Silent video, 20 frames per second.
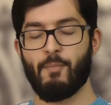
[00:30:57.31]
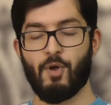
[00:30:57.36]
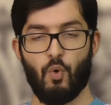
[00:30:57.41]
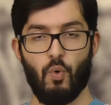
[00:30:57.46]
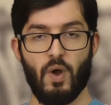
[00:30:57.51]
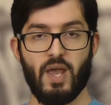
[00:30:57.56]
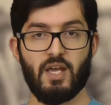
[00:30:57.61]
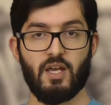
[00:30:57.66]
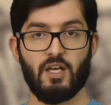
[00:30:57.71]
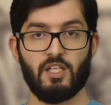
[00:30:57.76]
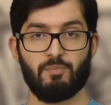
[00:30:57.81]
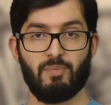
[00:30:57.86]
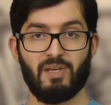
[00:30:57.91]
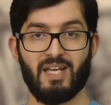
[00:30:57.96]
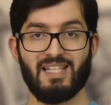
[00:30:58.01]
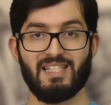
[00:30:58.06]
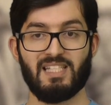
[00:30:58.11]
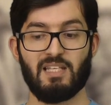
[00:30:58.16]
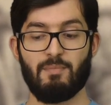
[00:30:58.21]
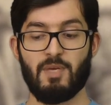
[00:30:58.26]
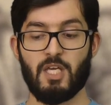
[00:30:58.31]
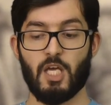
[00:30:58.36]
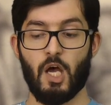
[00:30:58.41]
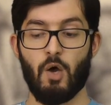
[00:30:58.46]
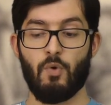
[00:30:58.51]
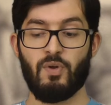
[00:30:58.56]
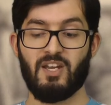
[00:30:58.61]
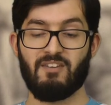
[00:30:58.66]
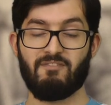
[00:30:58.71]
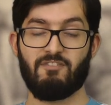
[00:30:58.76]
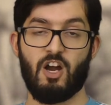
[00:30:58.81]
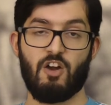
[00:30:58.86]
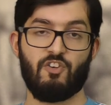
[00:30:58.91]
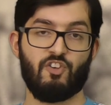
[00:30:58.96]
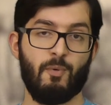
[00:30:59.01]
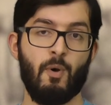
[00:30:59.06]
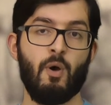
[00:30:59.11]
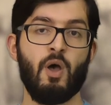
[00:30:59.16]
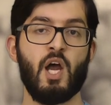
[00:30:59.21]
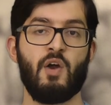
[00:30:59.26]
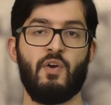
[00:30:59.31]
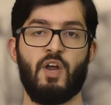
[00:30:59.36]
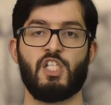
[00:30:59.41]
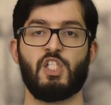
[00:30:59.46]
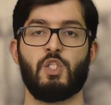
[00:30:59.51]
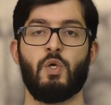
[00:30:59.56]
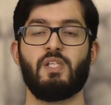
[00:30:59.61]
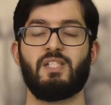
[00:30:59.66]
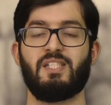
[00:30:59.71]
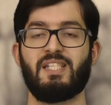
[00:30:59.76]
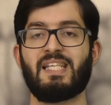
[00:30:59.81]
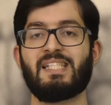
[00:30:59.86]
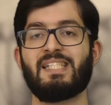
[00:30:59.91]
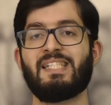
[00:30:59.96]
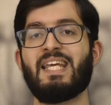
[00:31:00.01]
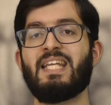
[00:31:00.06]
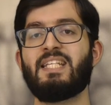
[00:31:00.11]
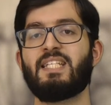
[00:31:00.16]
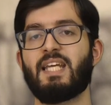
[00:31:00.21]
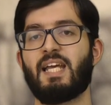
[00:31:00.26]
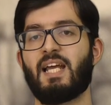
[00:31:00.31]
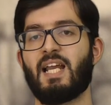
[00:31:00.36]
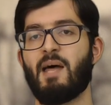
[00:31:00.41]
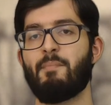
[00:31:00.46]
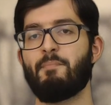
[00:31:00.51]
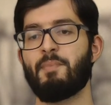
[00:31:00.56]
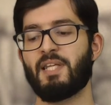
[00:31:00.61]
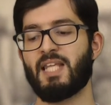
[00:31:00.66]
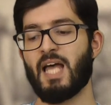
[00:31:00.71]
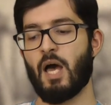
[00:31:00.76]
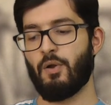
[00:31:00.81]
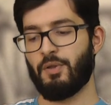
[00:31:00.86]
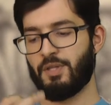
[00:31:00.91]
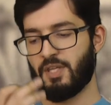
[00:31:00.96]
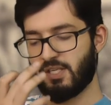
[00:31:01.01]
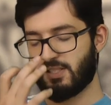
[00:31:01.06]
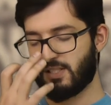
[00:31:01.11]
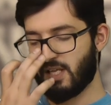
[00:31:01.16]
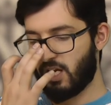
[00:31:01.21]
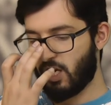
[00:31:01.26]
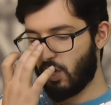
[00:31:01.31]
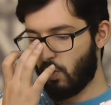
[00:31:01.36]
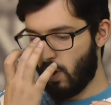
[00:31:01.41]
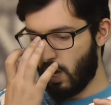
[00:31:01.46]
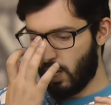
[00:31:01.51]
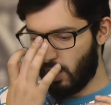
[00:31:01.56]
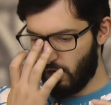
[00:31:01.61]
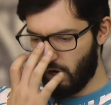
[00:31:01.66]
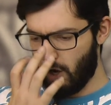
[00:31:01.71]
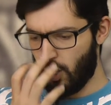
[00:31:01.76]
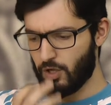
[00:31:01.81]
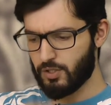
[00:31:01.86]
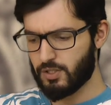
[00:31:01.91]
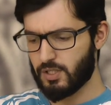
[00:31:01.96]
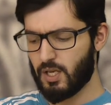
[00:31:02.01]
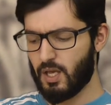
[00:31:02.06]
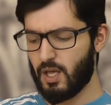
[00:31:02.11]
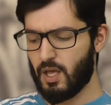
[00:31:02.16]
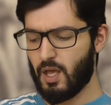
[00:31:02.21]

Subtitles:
Quakers begin to meet only in very remote areas. So it succeeds in clamping down on dissent quite a lot.